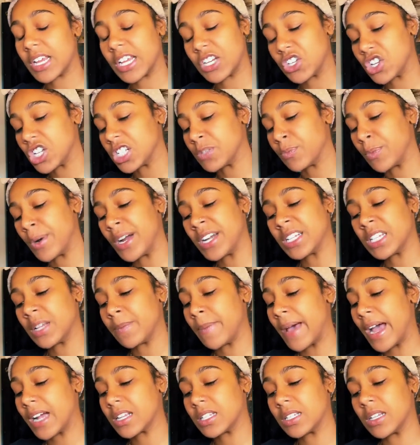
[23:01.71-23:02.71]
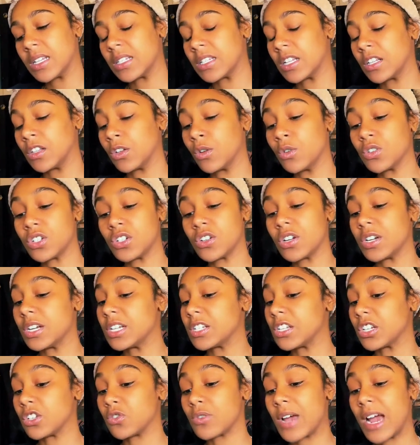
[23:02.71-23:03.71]
It just brings it back to this illusion or
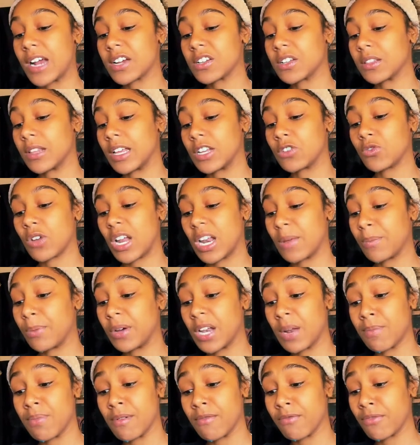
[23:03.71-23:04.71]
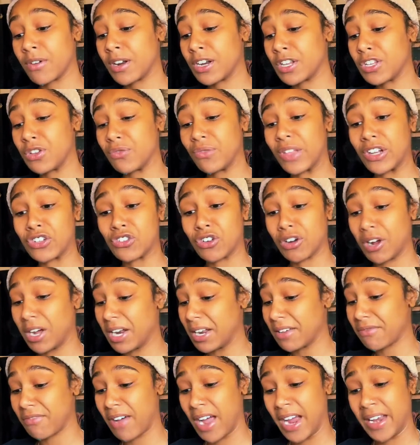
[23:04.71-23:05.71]
this distraction they're trying to put up in front of you that you're
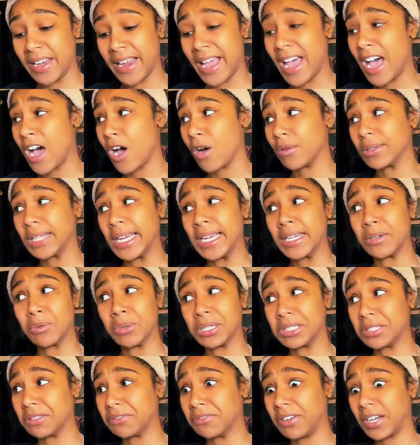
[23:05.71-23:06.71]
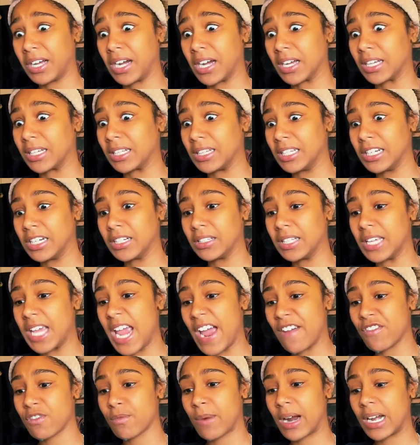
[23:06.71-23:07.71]
going to find out. Like, what the fuck?
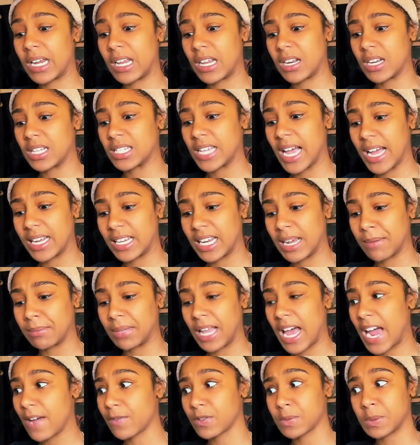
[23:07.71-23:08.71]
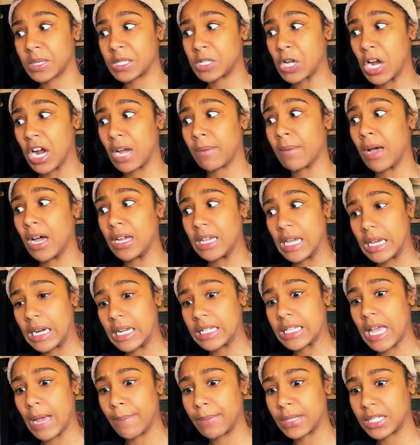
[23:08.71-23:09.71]
Clearly, everybody in this goddamn live has been talking about, yeah,
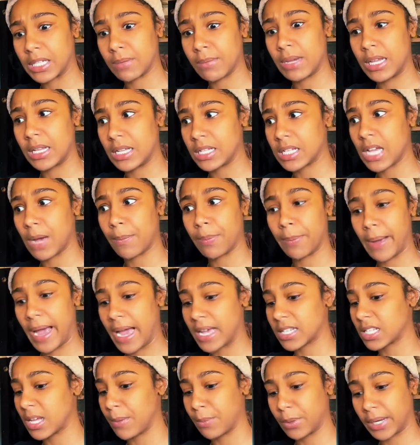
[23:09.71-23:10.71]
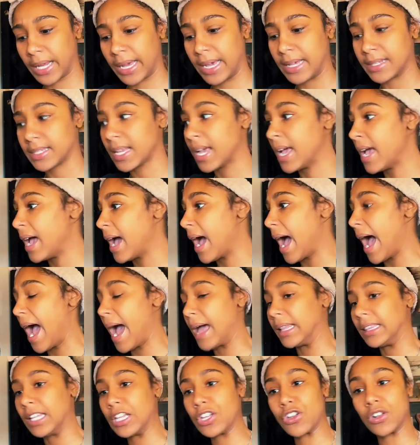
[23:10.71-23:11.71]
that's happened to me these past couple days.
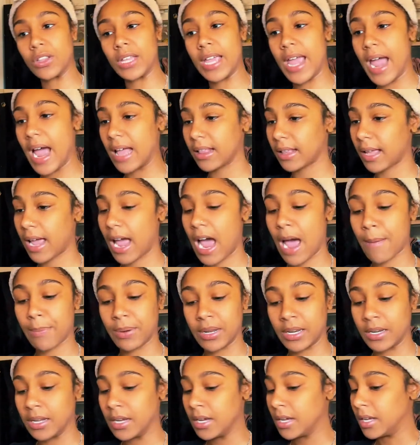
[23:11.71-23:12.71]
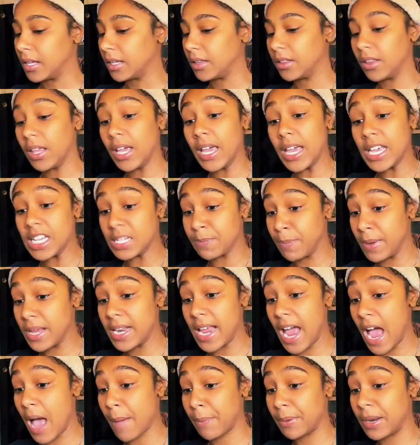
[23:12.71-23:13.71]
I literally had that happen. It's
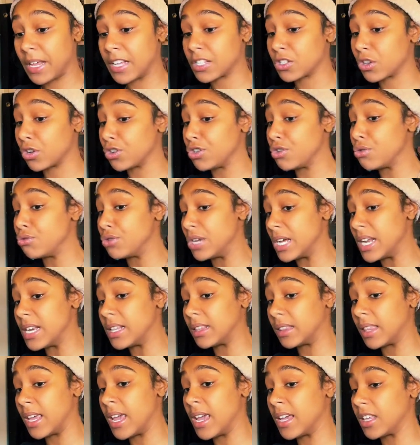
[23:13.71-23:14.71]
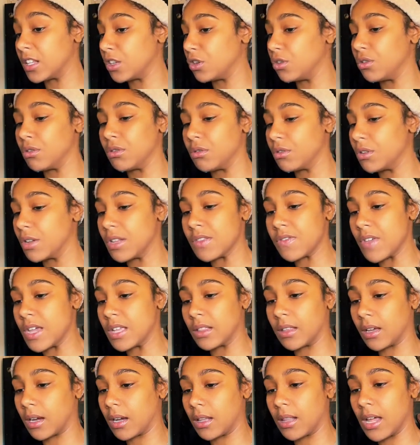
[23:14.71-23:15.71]
been happening. So you didn't
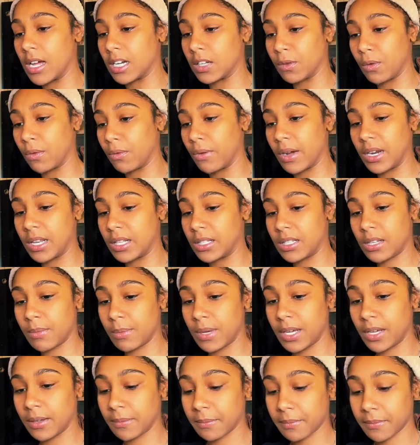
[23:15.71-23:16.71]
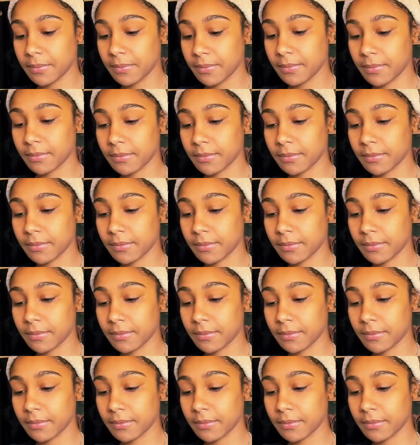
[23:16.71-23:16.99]
think the collective would run into me?